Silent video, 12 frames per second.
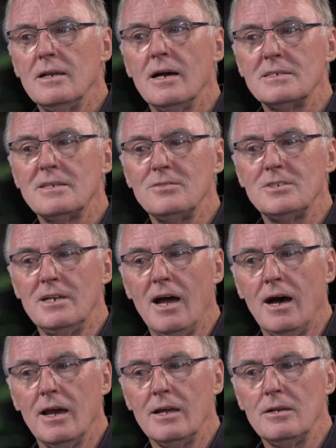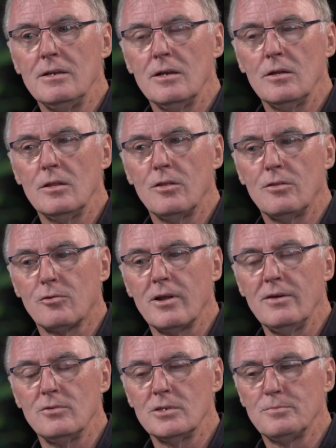1979, the
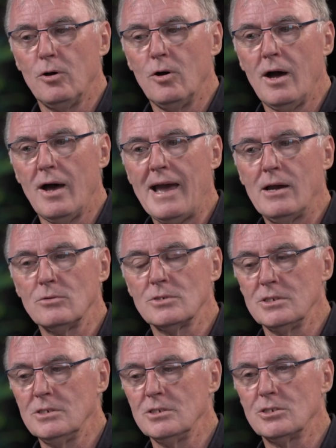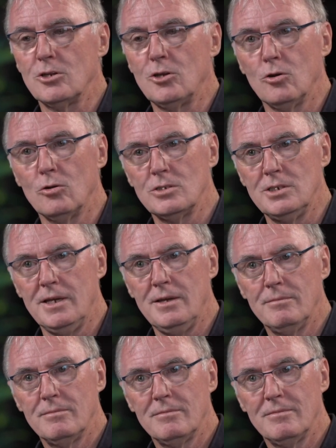three of us put our houses as
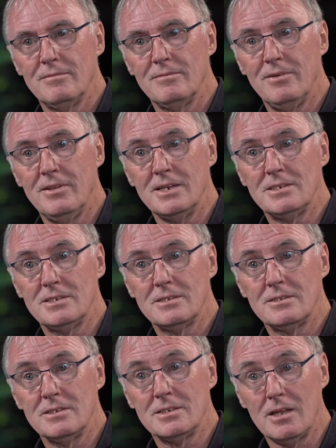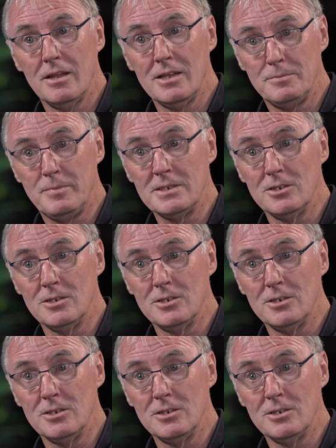security for this, to start this